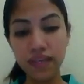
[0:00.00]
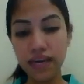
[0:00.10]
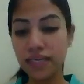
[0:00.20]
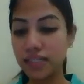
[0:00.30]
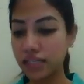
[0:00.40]

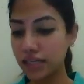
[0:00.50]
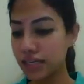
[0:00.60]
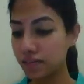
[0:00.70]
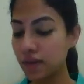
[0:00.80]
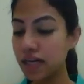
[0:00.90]
get
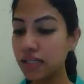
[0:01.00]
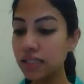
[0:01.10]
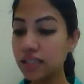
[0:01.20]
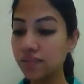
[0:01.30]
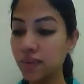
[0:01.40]

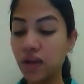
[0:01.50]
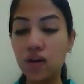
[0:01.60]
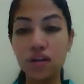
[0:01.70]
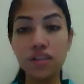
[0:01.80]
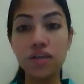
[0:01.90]
independence
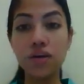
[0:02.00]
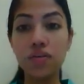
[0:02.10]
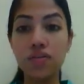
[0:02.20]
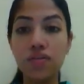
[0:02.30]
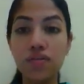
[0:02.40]
because
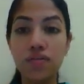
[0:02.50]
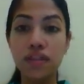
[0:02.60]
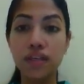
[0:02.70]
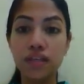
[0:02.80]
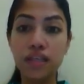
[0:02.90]
of
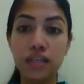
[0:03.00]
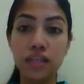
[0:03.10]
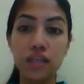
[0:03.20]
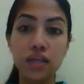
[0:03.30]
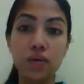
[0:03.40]
the
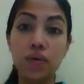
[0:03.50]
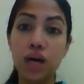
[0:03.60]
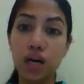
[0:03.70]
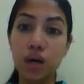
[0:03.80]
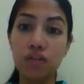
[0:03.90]

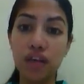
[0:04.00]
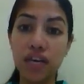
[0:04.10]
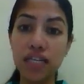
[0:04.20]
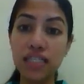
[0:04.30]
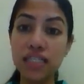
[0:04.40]
work of
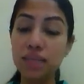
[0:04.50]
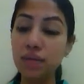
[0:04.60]
ANC.